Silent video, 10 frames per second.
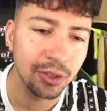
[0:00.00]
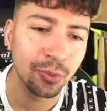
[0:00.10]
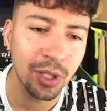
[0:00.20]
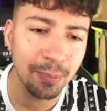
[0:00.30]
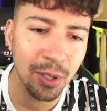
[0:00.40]

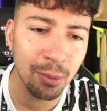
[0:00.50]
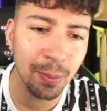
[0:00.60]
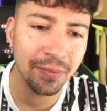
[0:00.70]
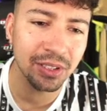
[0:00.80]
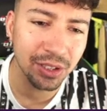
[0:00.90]
Would I put him
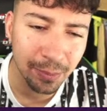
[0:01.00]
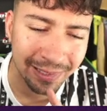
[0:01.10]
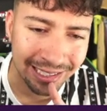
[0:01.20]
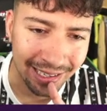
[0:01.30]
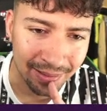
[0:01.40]
above
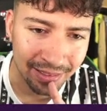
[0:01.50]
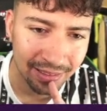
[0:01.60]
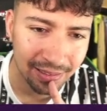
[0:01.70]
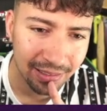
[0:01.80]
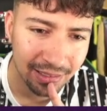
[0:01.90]
Estupinian?
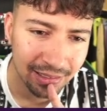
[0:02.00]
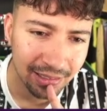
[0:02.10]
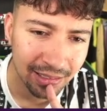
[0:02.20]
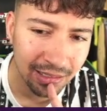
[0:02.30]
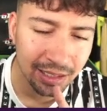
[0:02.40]

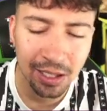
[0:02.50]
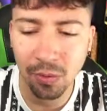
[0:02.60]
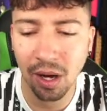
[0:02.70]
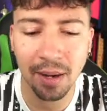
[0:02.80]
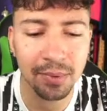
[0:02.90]
You know
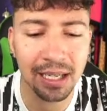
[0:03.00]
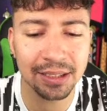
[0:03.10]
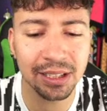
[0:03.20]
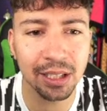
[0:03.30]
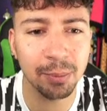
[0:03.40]
what? I'm
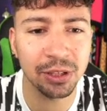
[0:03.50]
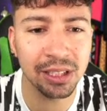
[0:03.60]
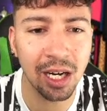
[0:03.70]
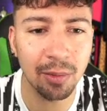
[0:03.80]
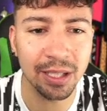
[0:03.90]
actually going to put
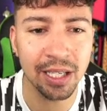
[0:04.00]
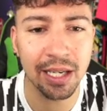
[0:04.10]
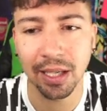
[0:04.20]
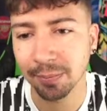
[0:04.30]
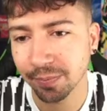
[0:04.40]
Diaby here.